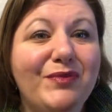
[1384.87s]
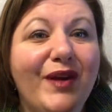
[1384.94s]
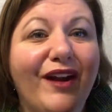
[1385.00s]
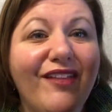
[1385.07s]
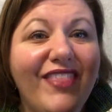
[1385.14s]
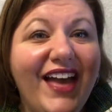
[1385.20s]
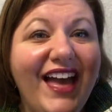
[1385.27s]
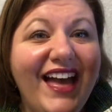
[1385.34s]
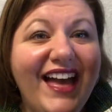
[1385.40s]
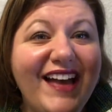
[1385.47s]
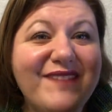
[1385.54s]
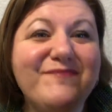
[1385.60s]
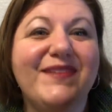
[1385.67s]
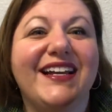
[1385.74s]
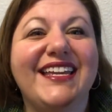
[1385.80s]
wear
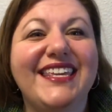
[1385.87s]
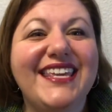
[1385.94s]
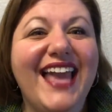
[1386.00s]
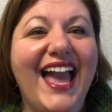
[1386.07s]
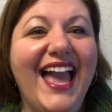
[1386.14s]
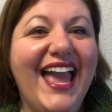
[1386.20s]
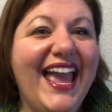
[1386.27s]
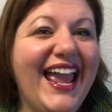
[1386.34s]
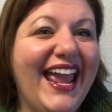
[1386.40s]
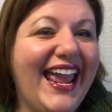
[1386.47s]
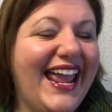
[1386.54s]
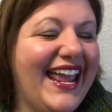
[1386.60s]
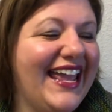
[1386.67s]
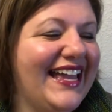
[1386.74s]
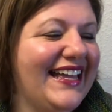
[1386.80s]
them.
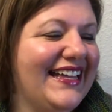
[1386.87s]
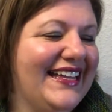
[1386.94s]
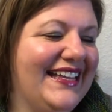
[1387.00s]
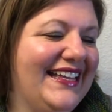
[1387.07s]
Yay!